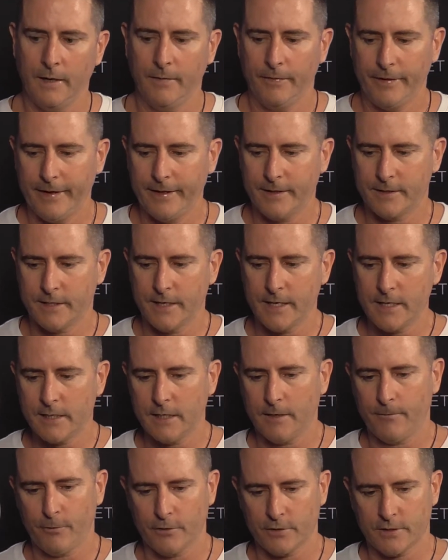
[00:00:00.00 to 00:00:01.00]
It's easy
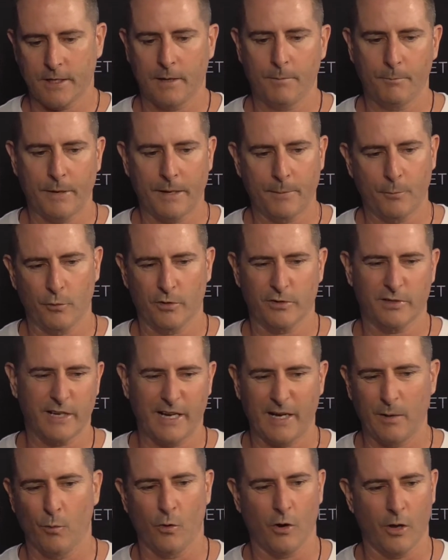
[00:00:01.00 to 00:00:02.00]
for some people to say,
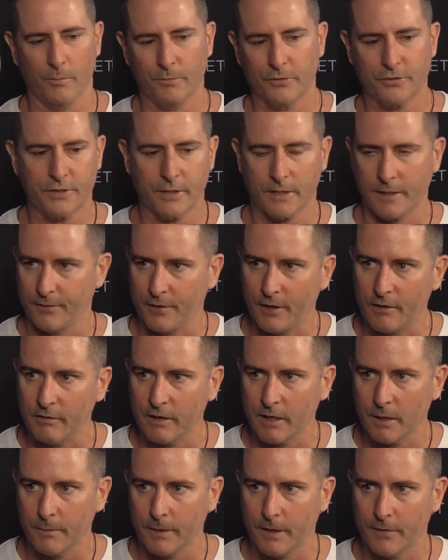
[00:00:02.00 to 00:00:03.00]
well, I'm sick of hearing
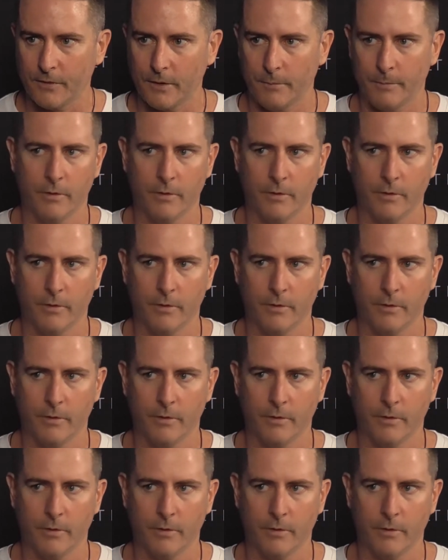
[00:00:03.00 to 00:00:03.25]
about them.